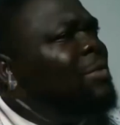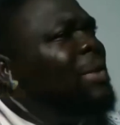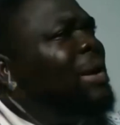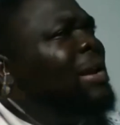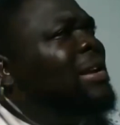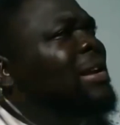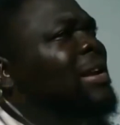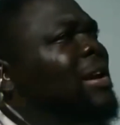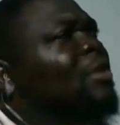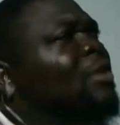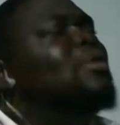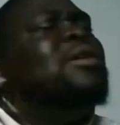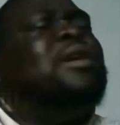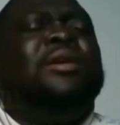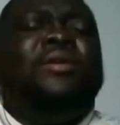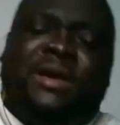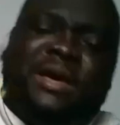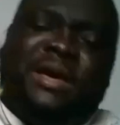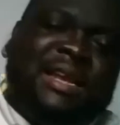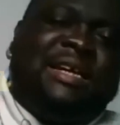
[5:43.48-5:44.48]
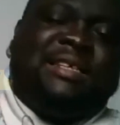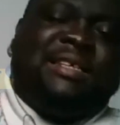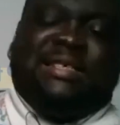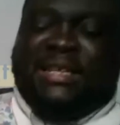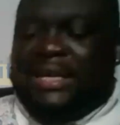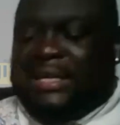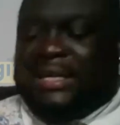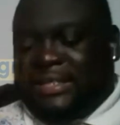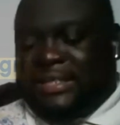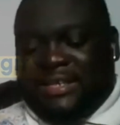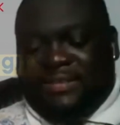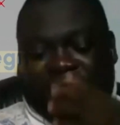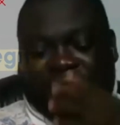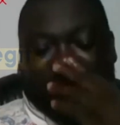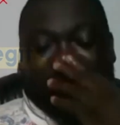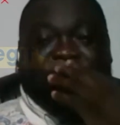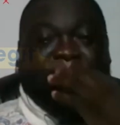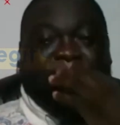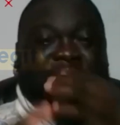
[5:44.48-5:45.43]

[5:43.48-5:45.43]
that red? Oh, okay. That's different.